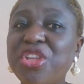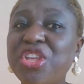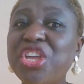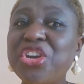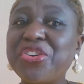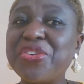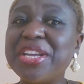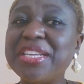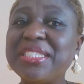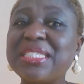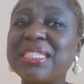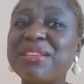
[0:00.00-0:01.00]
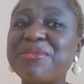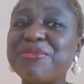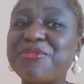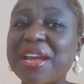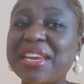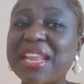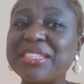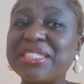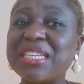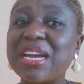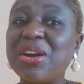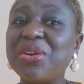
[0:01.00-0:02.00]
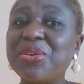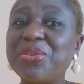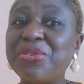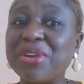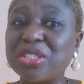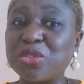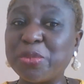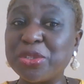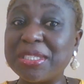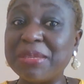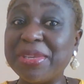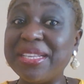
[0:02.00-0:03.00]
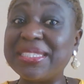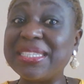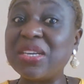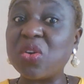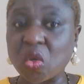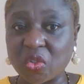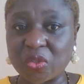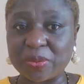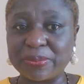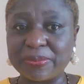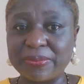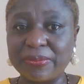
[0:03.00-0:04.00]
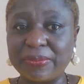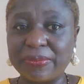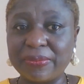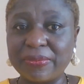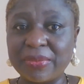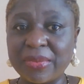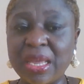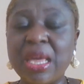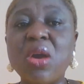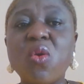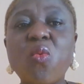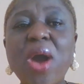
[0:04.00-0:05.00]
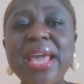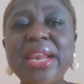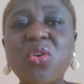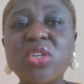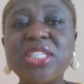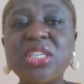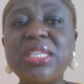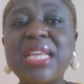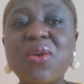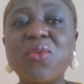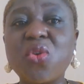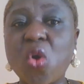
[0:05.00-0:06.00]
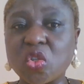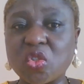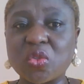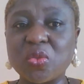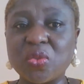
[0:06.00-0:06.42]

increased financial responsibility cost. While cutting down cost